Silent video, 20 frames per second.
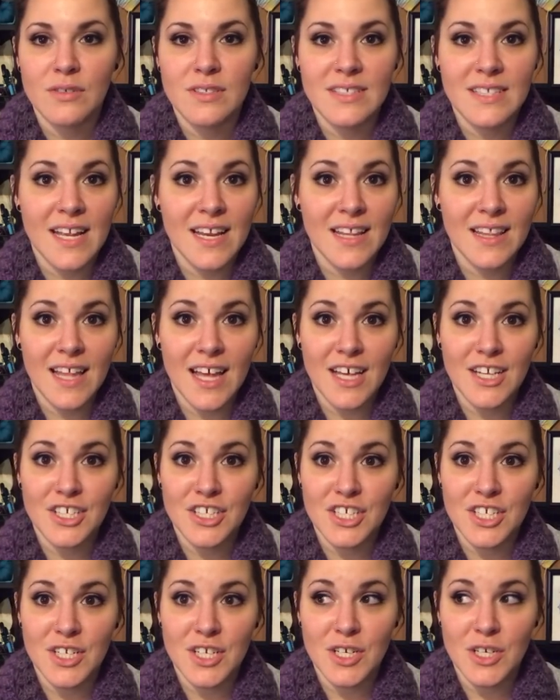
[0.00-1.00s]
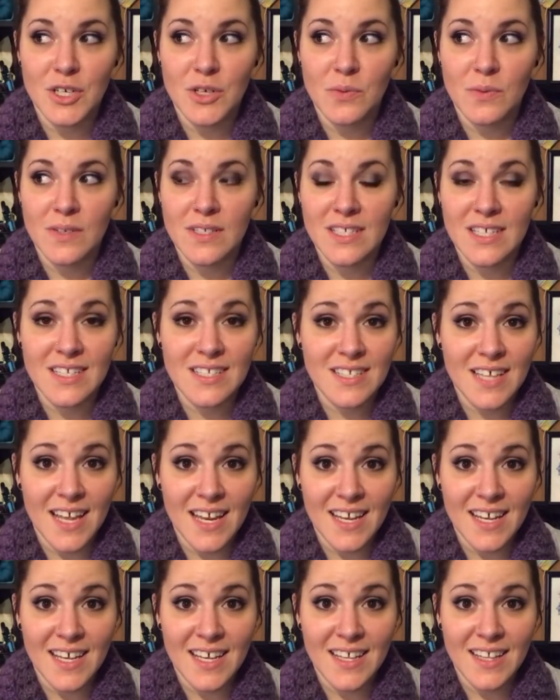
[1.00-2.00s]
stating that she was
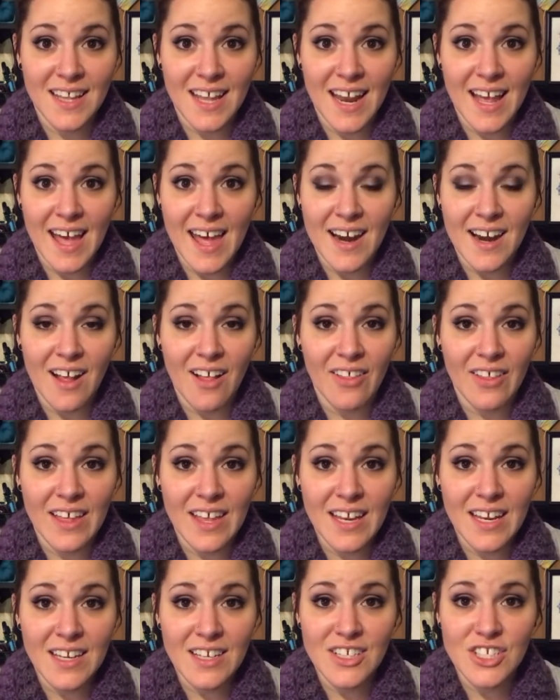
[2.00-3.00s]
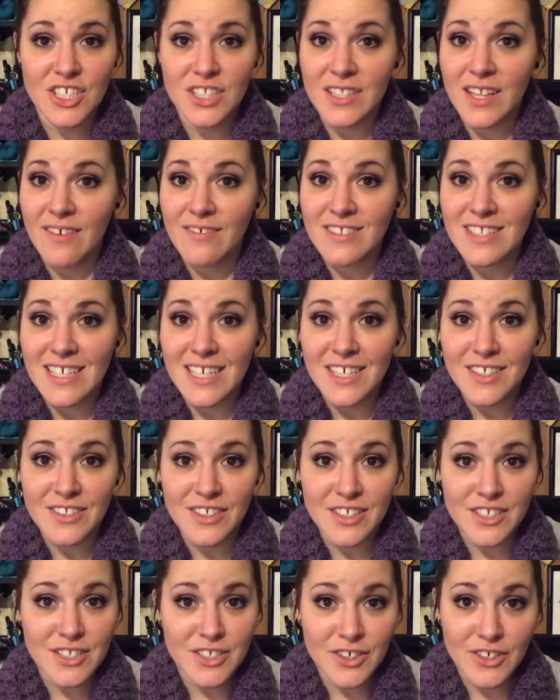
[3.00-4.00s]
excited that I got it all in. She loves it. It
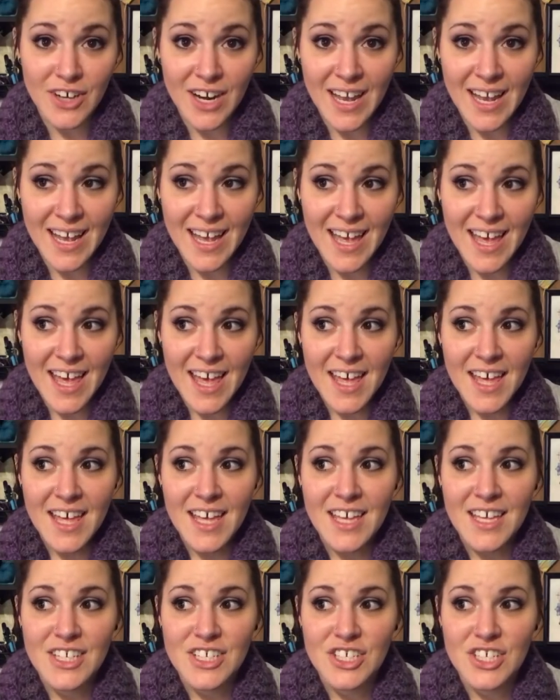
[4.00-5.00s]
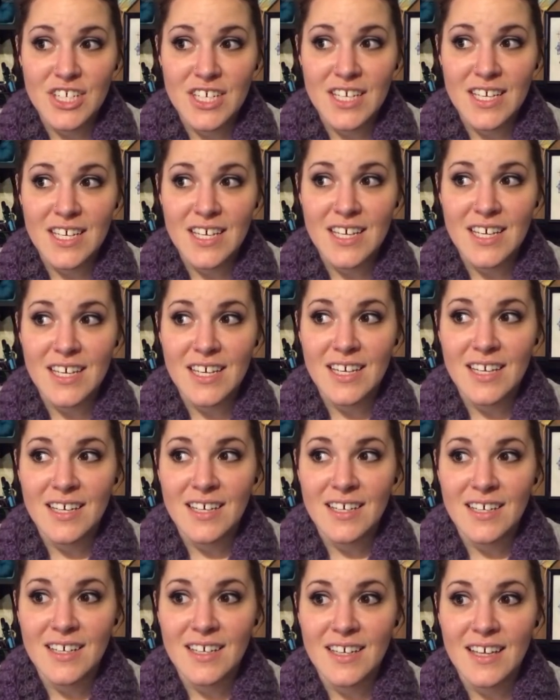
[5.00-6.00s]
looks great. She
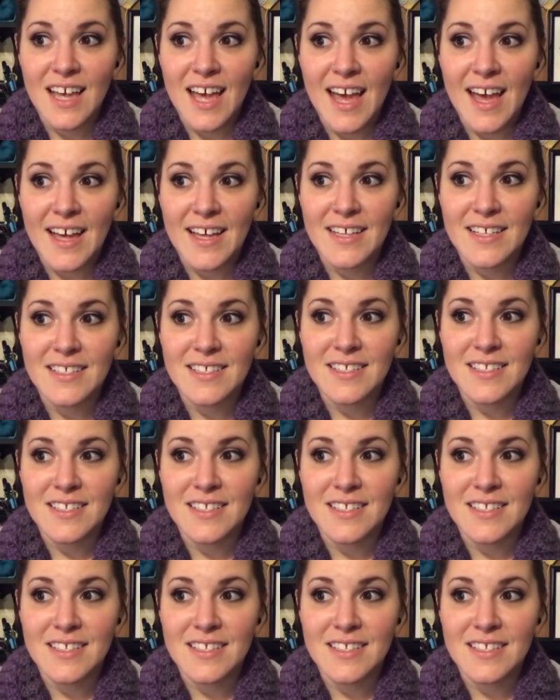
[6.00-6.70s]
has,